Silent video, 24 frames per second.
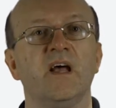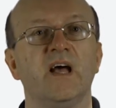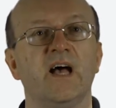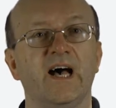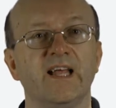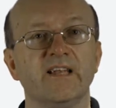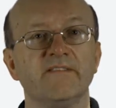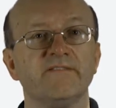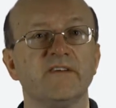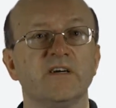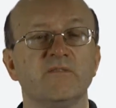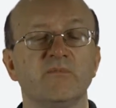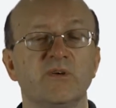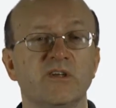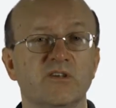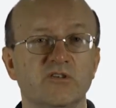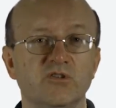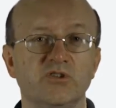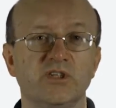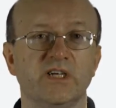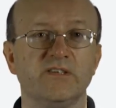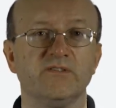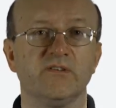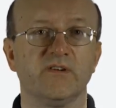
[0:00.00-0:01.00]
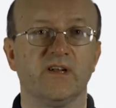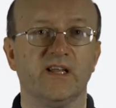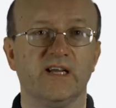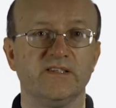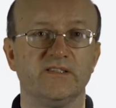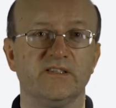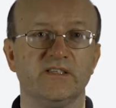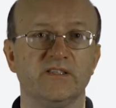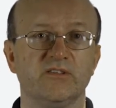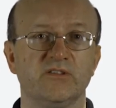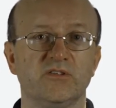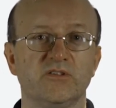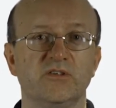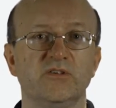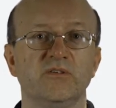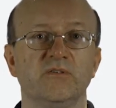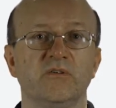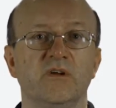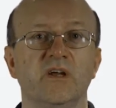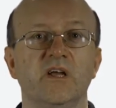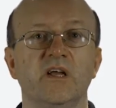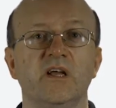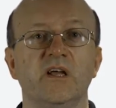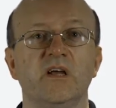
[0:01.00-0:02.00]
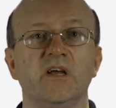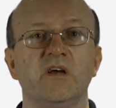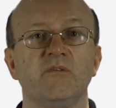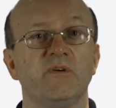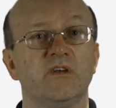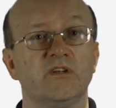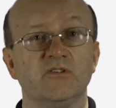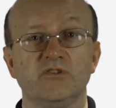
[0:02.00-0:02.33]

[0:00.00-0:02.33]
And in fact, we can generalize this too. We